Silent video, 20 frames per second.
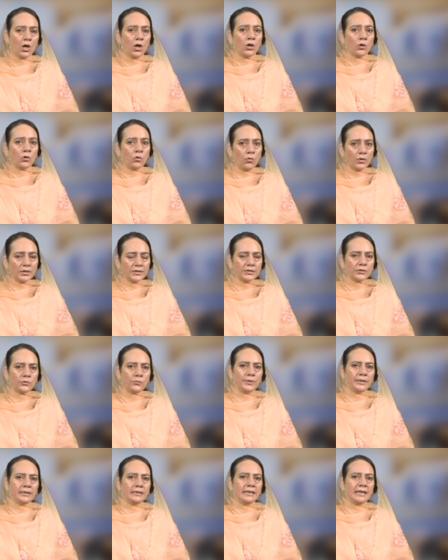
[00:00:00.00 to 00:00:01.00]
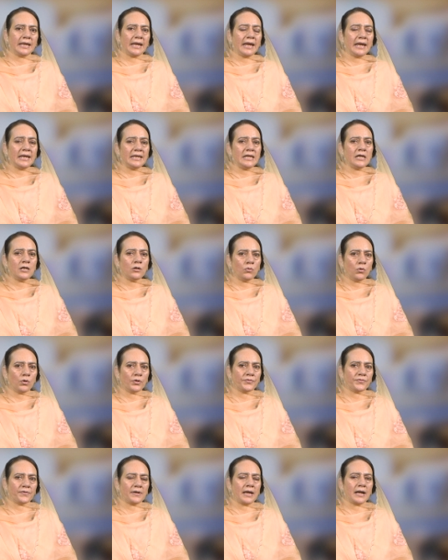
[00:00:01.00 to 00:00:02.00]
Consequently, any
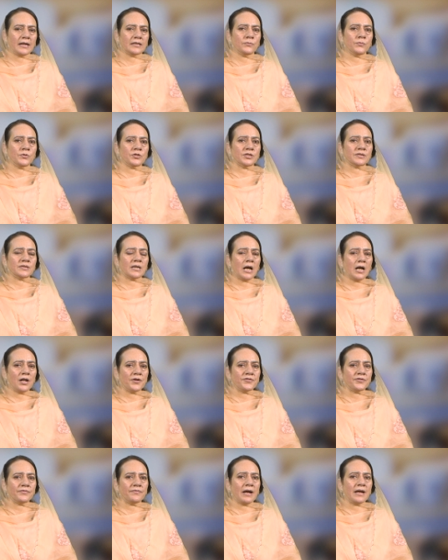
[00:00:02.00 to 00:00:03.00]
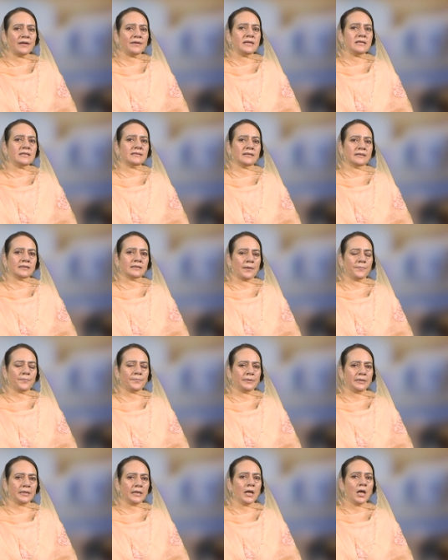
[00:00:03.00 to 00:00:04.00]
contract which is ultra vires the
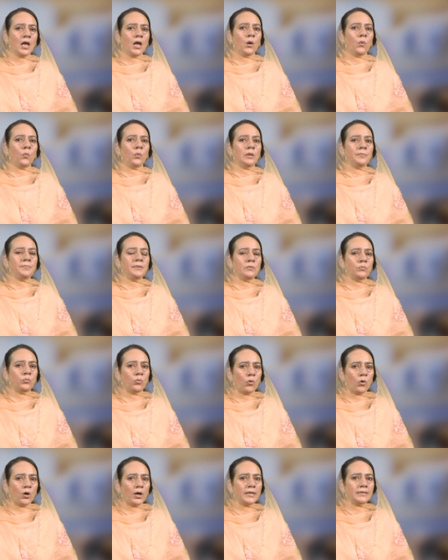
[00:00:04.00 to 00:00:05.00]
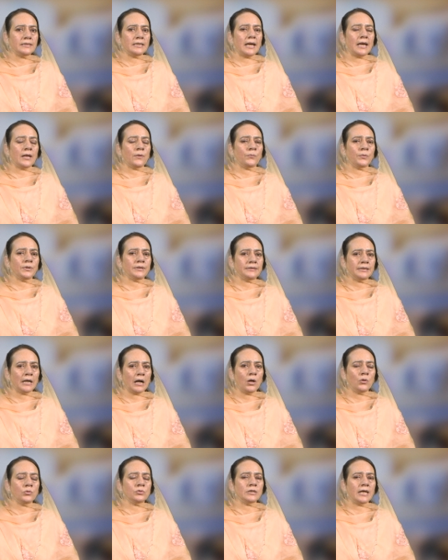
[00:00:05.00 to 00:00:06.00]
company will be void and
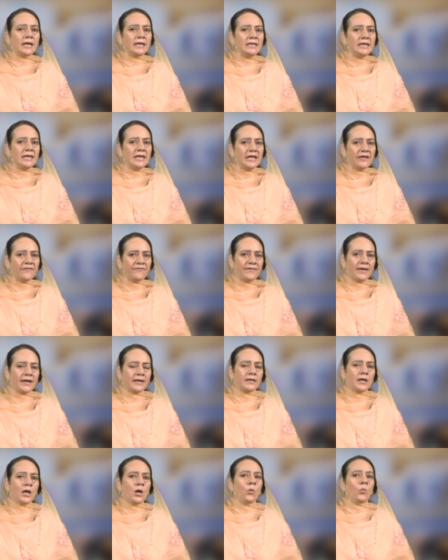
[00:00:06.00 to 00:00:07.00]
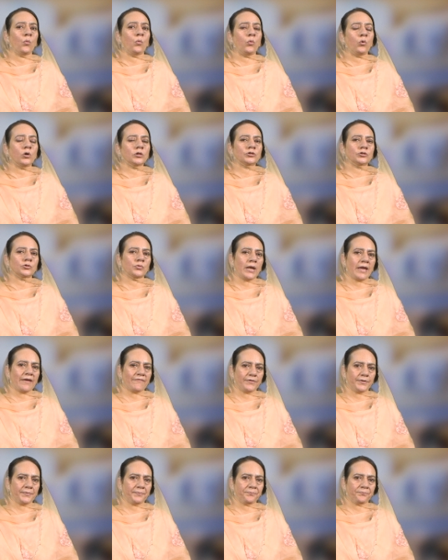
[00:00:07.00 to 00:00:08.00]
without any effect whatsoever.
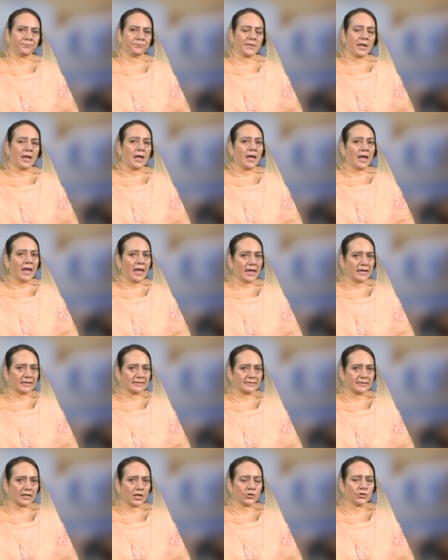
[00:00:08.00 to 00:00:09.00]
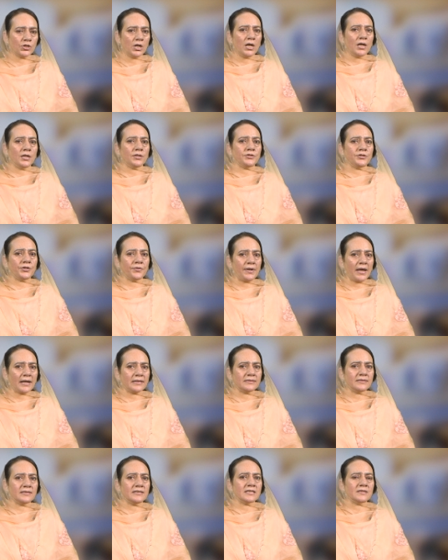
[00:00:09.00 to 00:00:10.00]
As such,
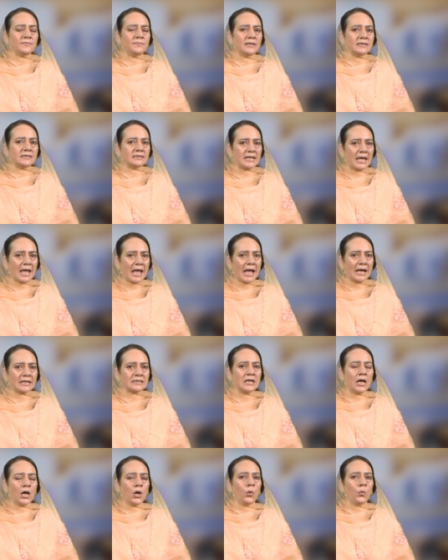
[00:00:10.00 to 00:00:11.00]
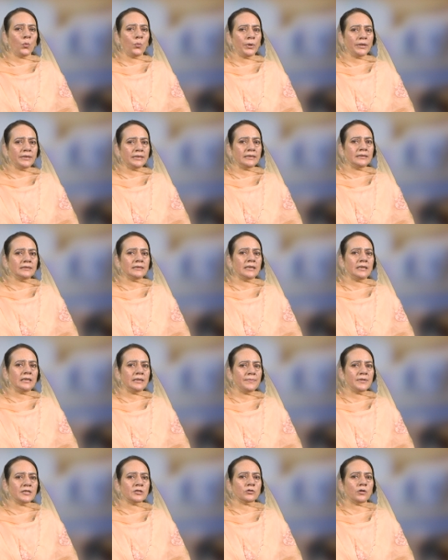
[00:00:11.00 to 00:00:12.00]
directors must act within the
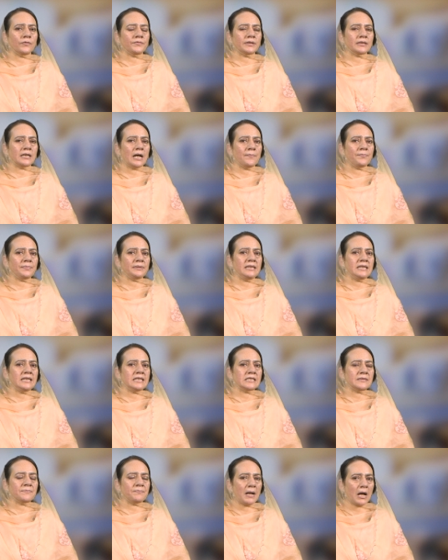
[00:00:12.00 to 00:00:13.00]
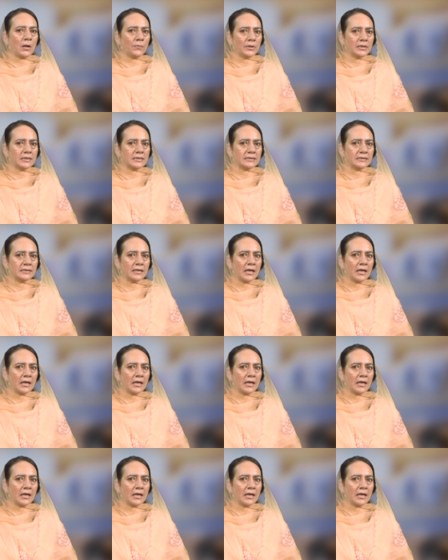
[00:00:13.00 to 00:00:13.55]
limits of the company's powers.